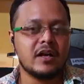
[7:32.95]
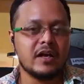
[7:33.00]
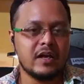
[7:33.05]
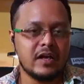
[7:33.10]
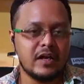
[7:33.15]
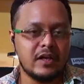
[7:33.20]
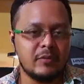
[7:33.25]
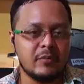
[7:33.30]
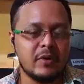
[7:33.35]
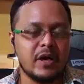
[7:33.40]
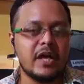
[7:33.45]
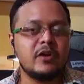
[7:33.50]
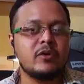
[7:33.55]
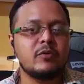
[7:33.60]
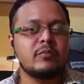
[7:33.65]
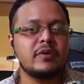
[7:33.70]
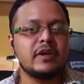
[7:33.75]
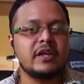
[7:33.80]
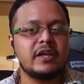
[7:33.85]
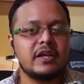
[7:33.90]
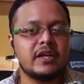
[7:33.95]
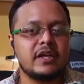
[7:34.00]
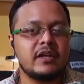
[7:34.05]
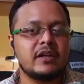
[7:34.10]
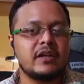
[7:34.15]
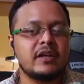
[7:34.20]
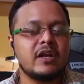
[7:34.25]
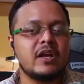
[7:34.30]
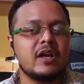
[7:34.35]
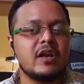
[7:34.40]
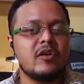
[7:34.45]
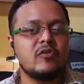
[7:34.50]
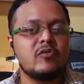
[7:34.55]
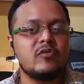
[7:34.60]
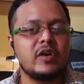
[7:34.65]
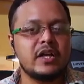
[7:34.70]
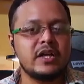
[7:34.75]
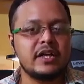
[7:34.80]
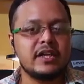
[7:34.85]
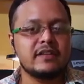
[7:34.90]
in my opinion,
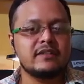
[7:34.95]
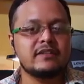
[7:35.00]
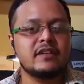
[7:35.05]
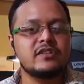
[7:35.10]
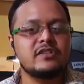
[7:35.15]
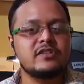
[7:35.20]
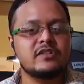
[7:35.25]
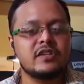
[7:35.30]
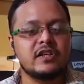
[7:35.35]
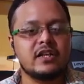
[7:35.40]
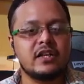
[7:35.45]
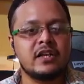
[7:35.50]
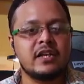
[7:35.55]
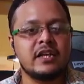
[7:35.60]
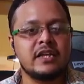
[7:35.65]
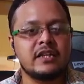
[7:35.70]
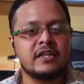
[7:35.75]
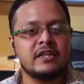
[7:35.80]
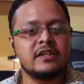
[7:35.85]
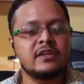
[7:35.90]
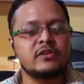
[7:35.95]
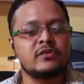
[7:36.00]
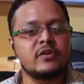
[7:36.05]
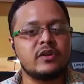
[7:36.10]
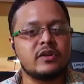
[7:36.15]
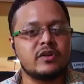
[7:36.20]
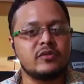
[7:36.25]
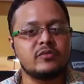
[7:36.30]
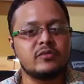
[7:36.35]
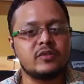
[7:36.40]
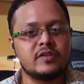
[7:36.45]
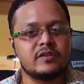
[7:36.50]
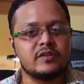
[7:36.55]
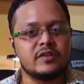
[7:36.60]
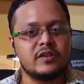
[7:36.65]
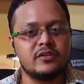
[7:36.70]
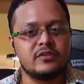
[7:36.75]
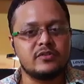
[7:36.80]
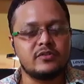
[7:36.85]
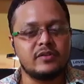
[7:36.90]
very essential in the 21st
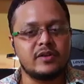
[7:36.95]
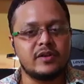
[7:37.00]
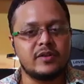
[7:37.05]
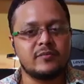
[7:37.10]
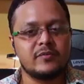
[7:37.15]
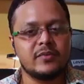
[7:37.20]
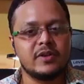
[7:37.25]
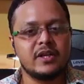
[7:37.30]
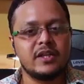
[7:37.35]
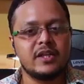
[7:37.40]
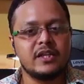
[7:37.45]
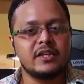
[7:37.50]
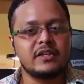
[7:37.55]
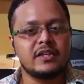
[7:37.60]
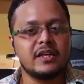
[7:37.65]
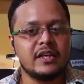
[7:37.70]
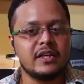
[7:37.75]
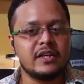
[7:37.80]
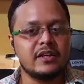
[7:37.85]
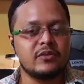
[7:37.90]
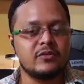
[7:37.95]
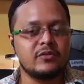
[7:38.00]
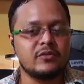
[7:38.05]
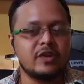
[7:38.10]
century. Thank you.